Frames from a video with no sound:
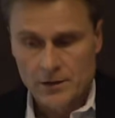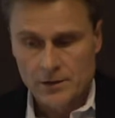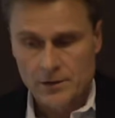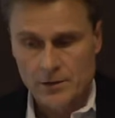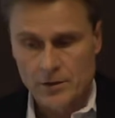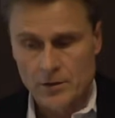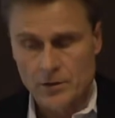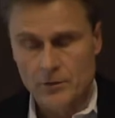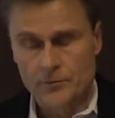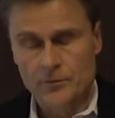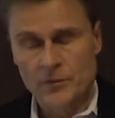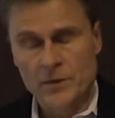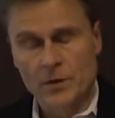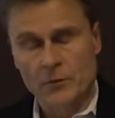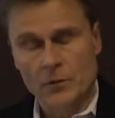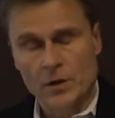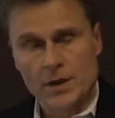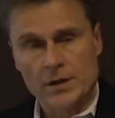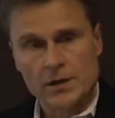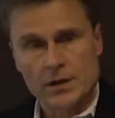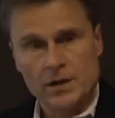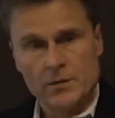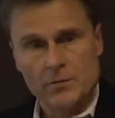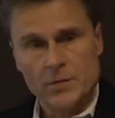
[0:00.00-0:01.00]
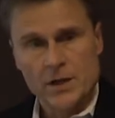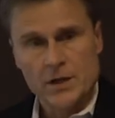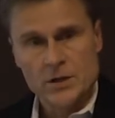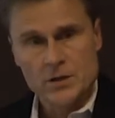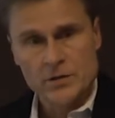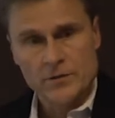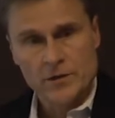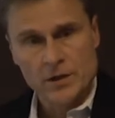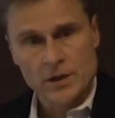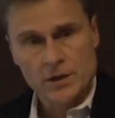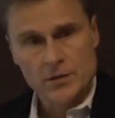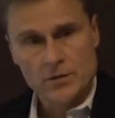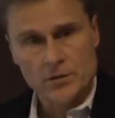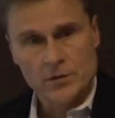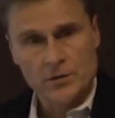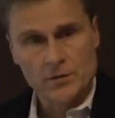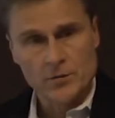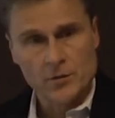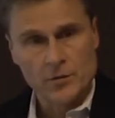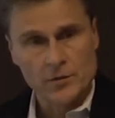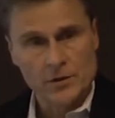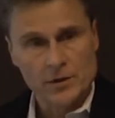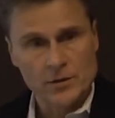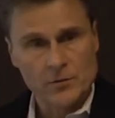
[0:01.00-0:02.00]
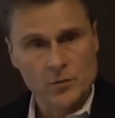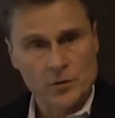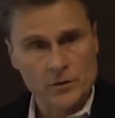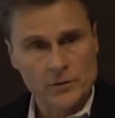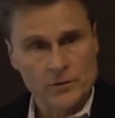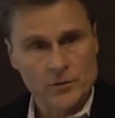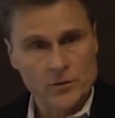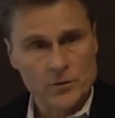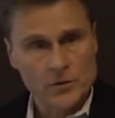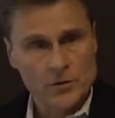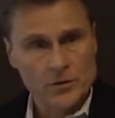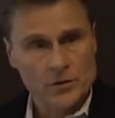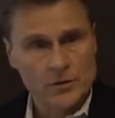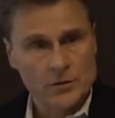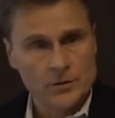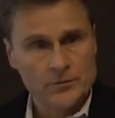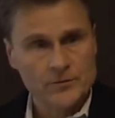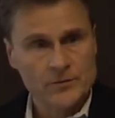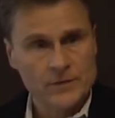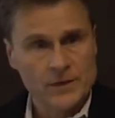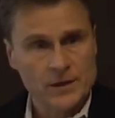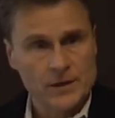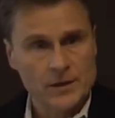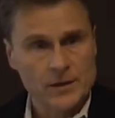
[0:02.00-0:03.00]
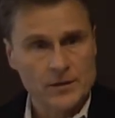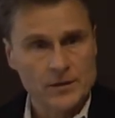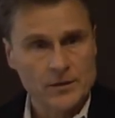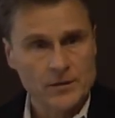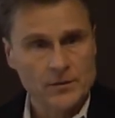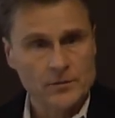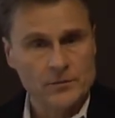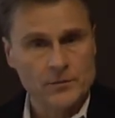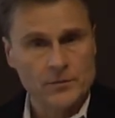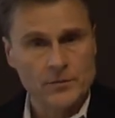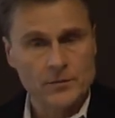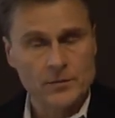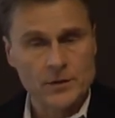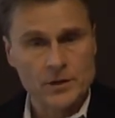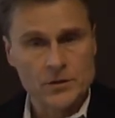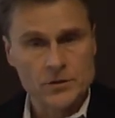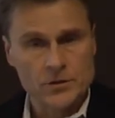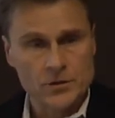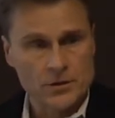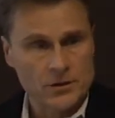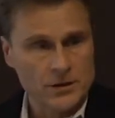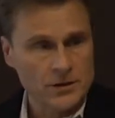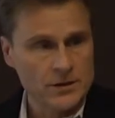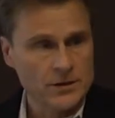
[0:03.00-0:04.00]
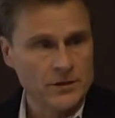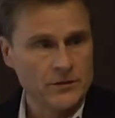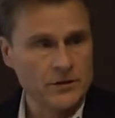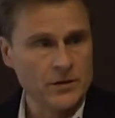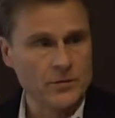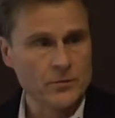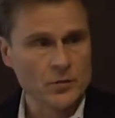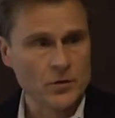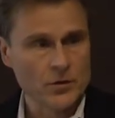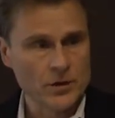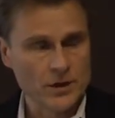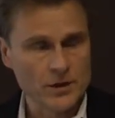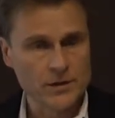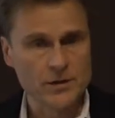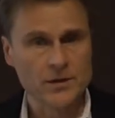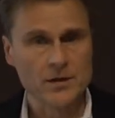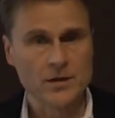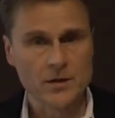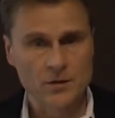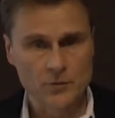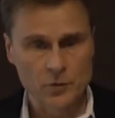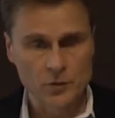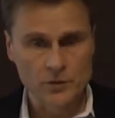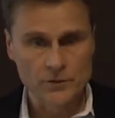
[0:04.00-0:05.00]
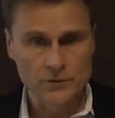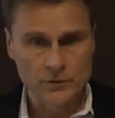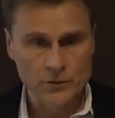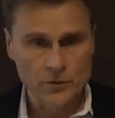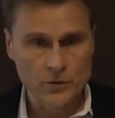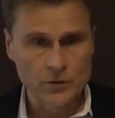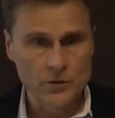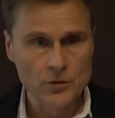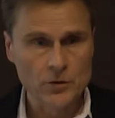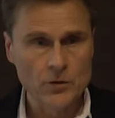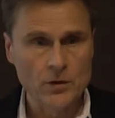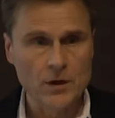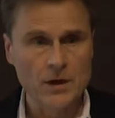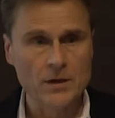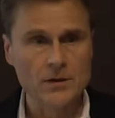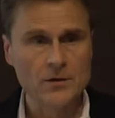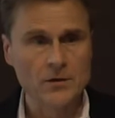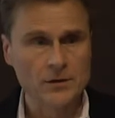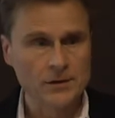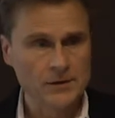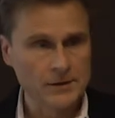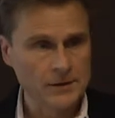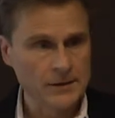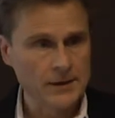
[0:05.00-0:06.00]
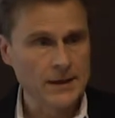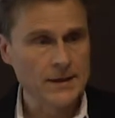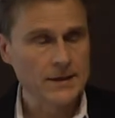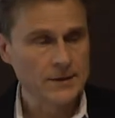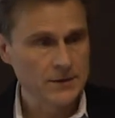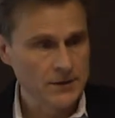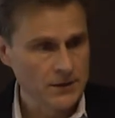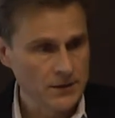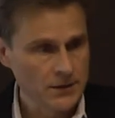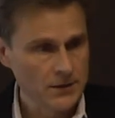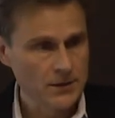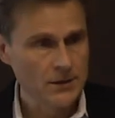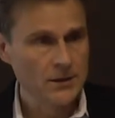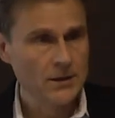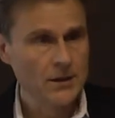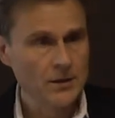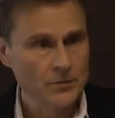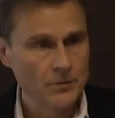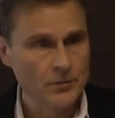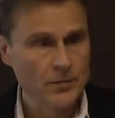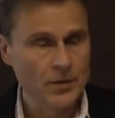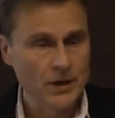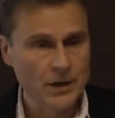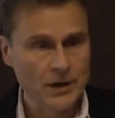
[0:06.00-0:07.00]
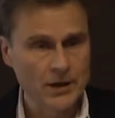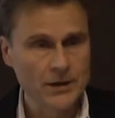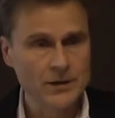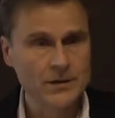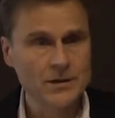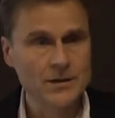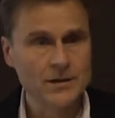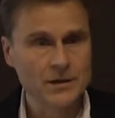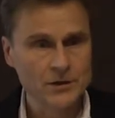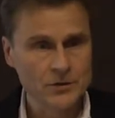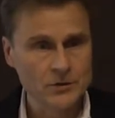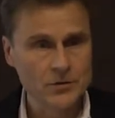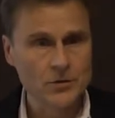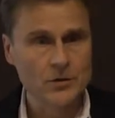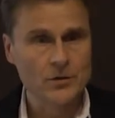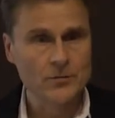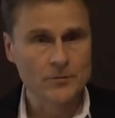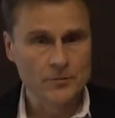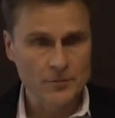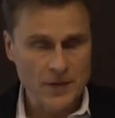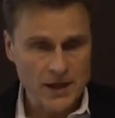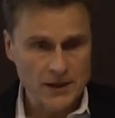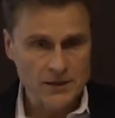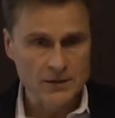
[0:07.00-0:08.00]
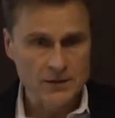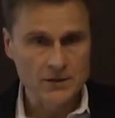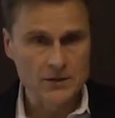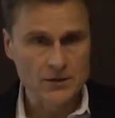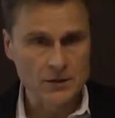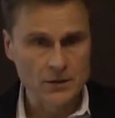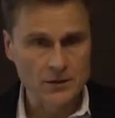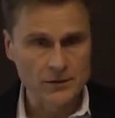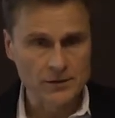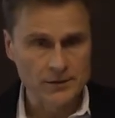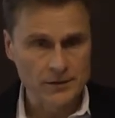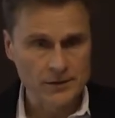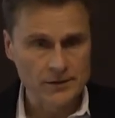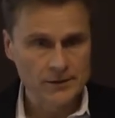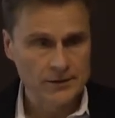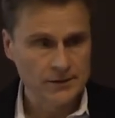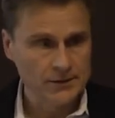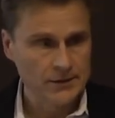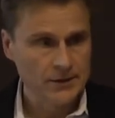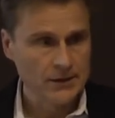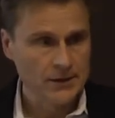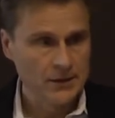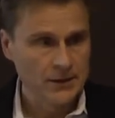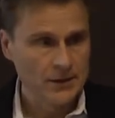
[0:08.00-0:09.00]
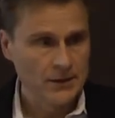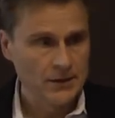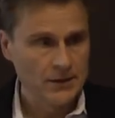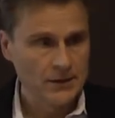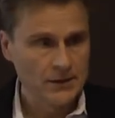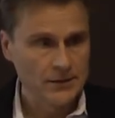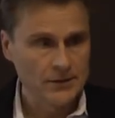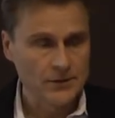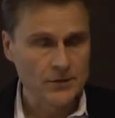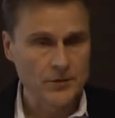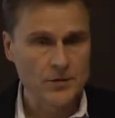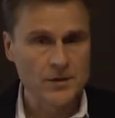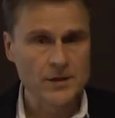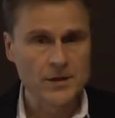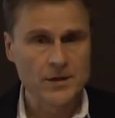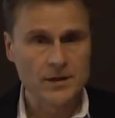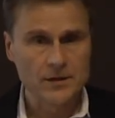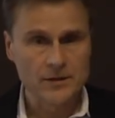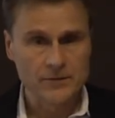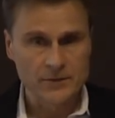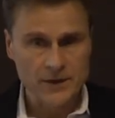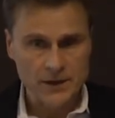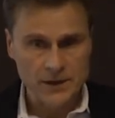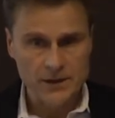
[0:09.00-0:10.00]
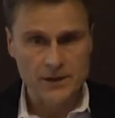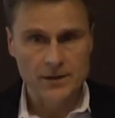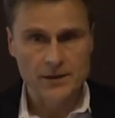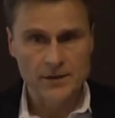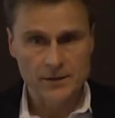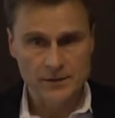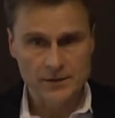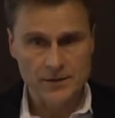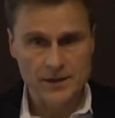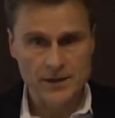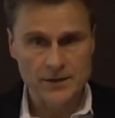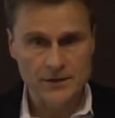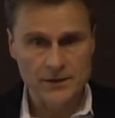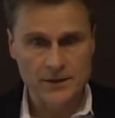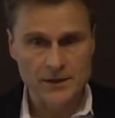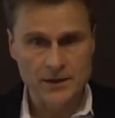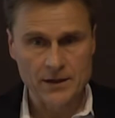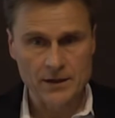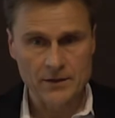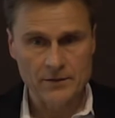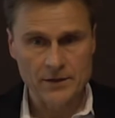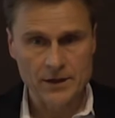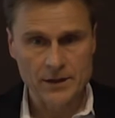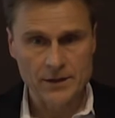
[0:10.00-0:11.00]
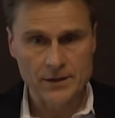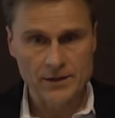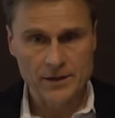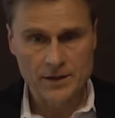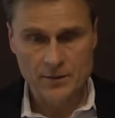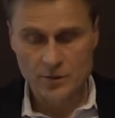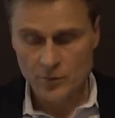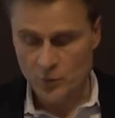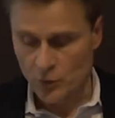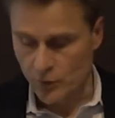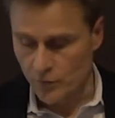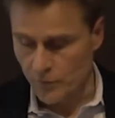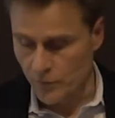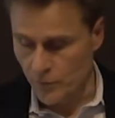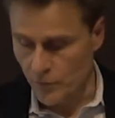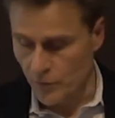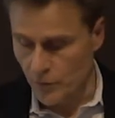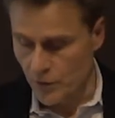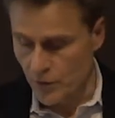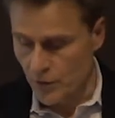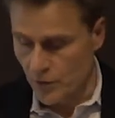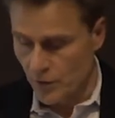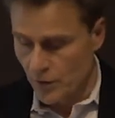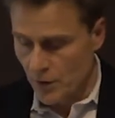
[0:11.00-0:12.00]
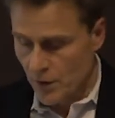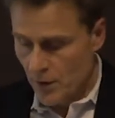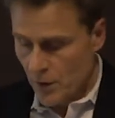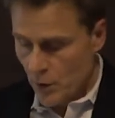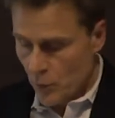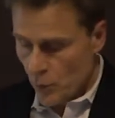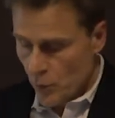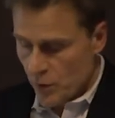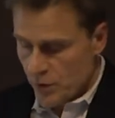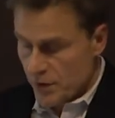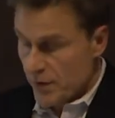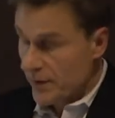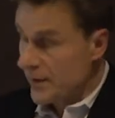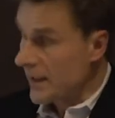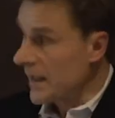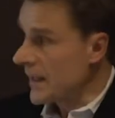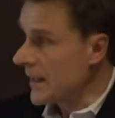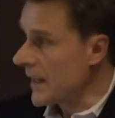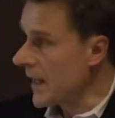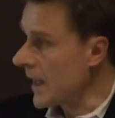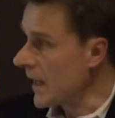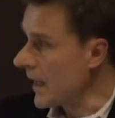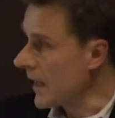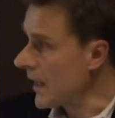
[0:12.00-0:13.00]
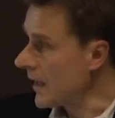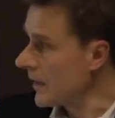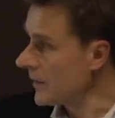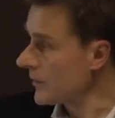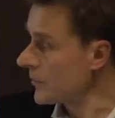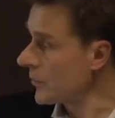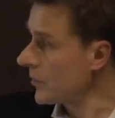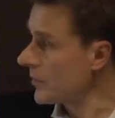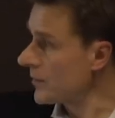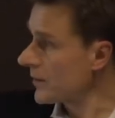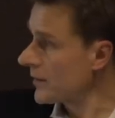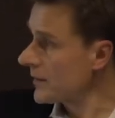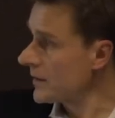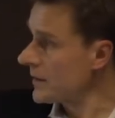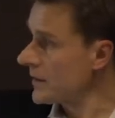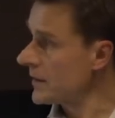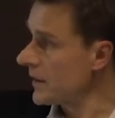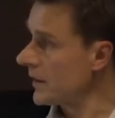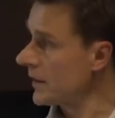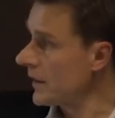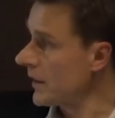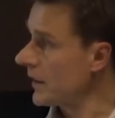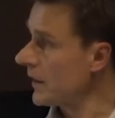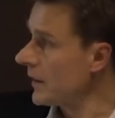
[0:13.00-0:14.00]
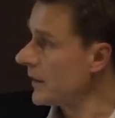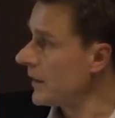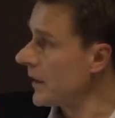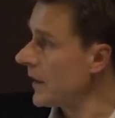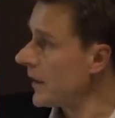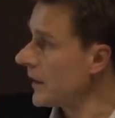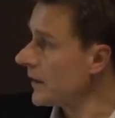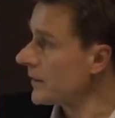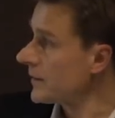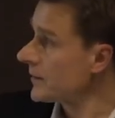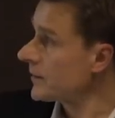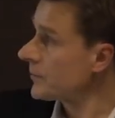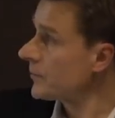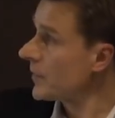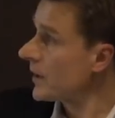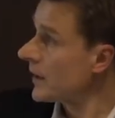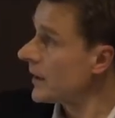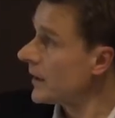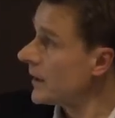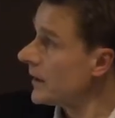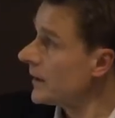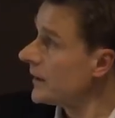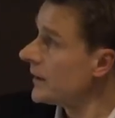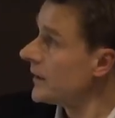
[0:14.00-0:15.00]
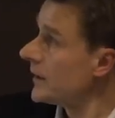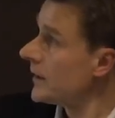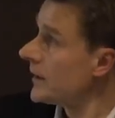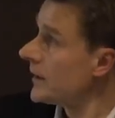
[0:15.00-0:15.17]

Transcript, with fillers: So what I didn't mention when I talked about the portfolio, the uh, majority of the products in our portfolio are not threatened by near-term patent losses. So these are very, in that regard, a very stable portfolio, which is enhanced, constantly en enhanced by uh,